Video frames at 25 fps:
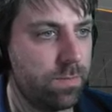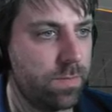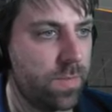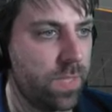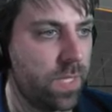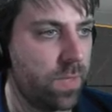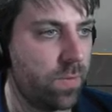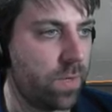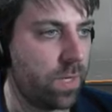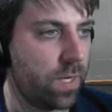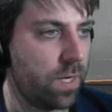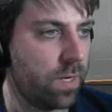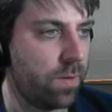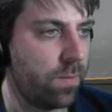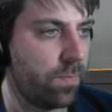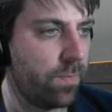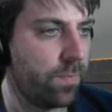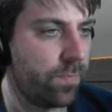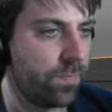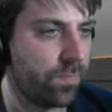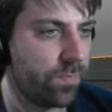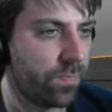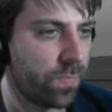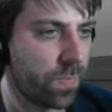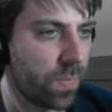There we go.
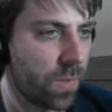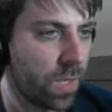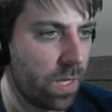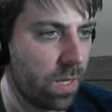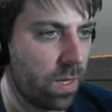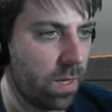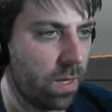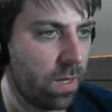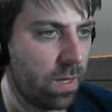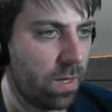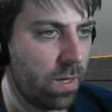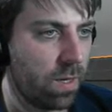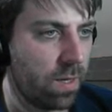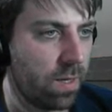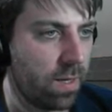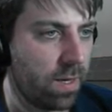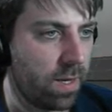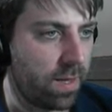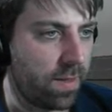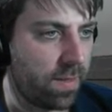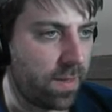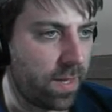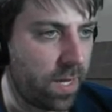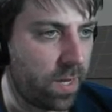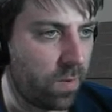
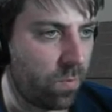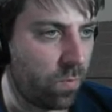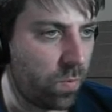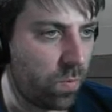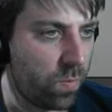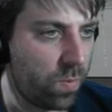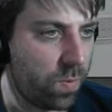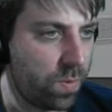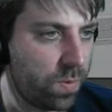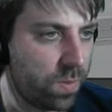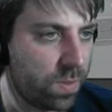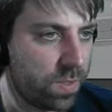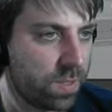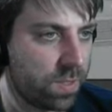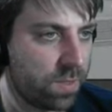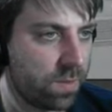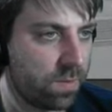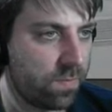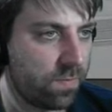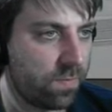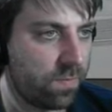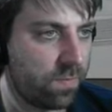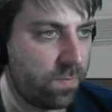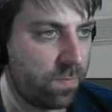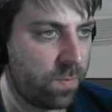And then we'll put
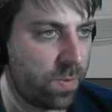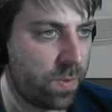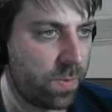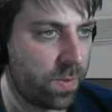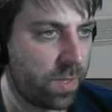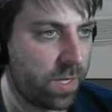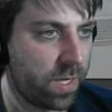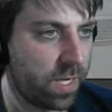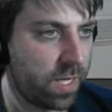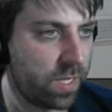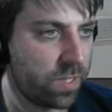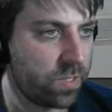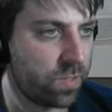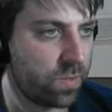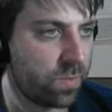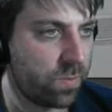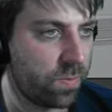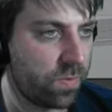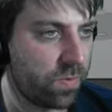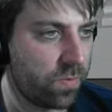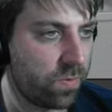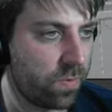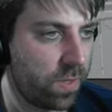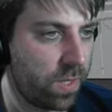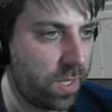probably an edge loop
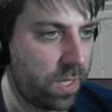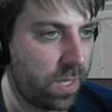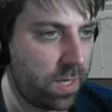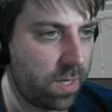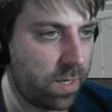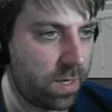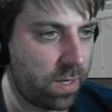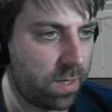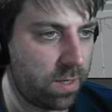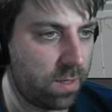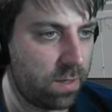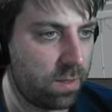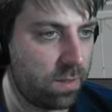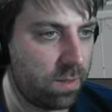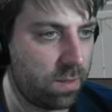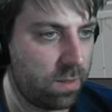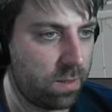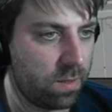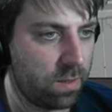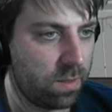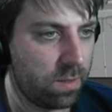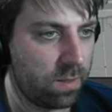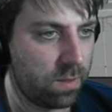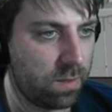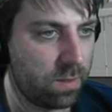through here.
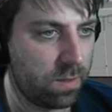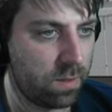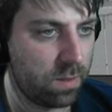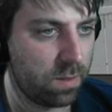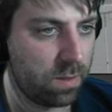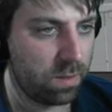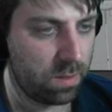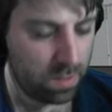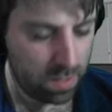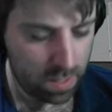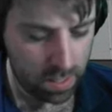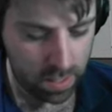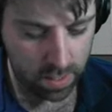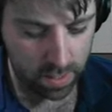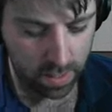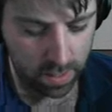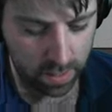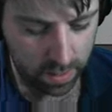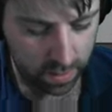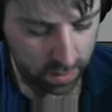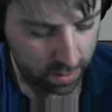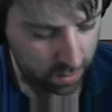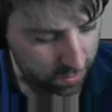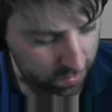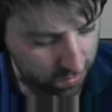
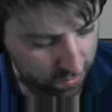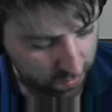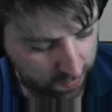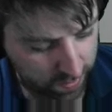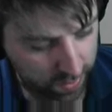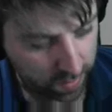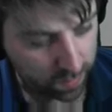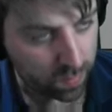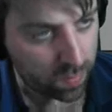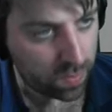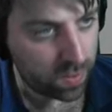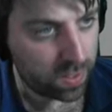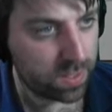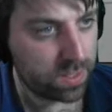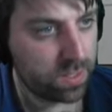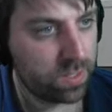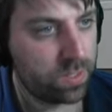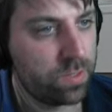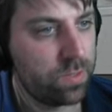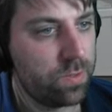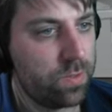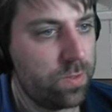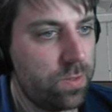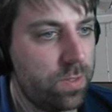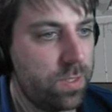Control B, point
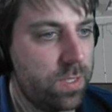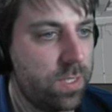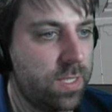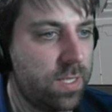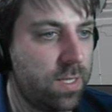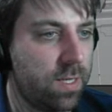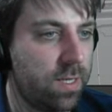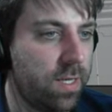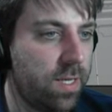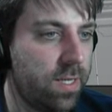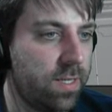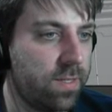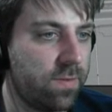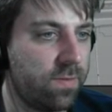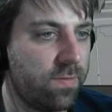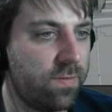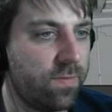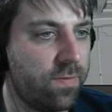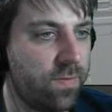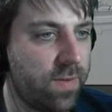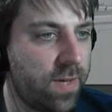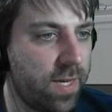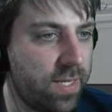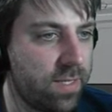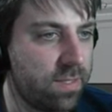two, delete
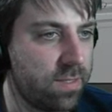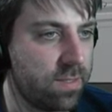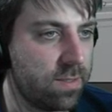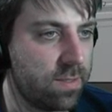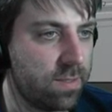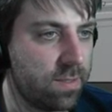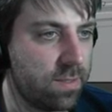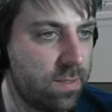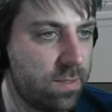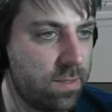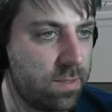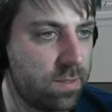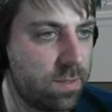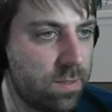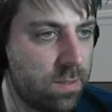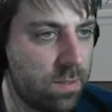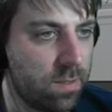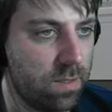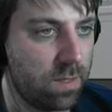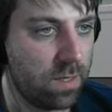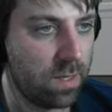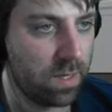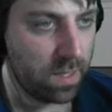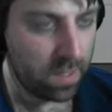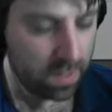faces
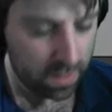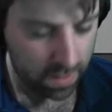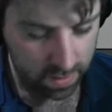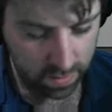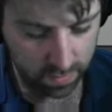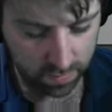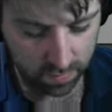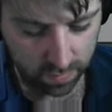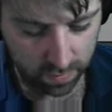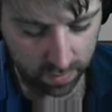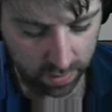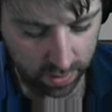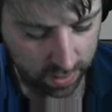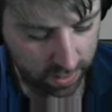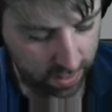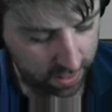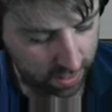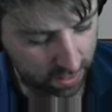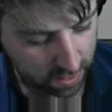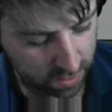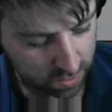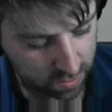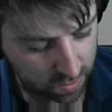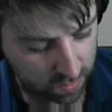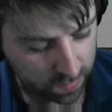through here,
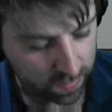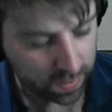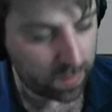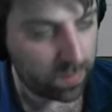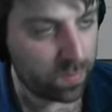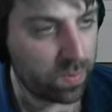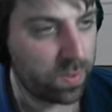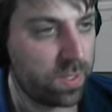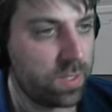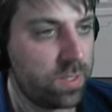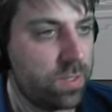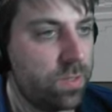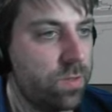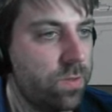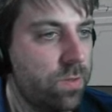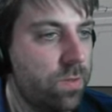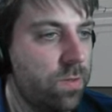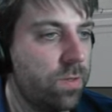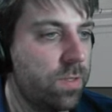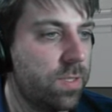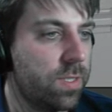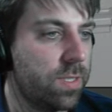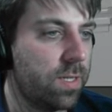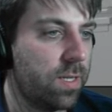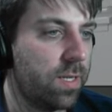control B point
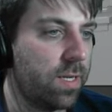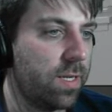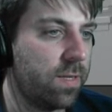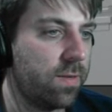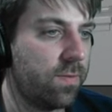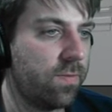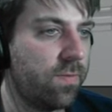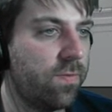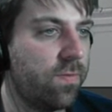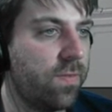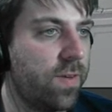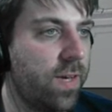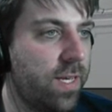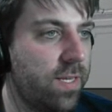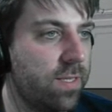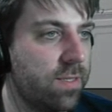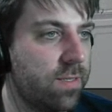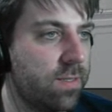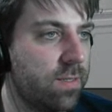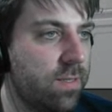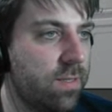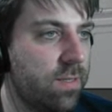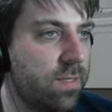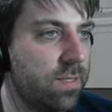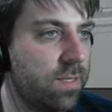two, delete
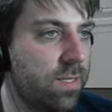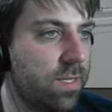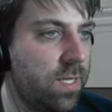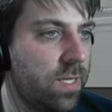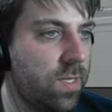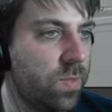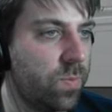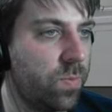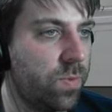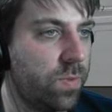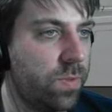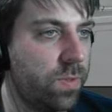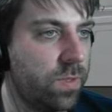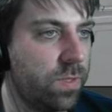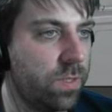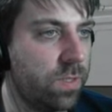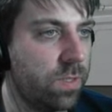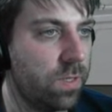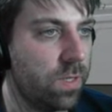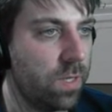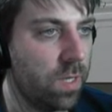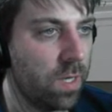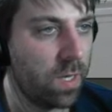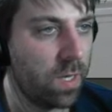faces. Let's put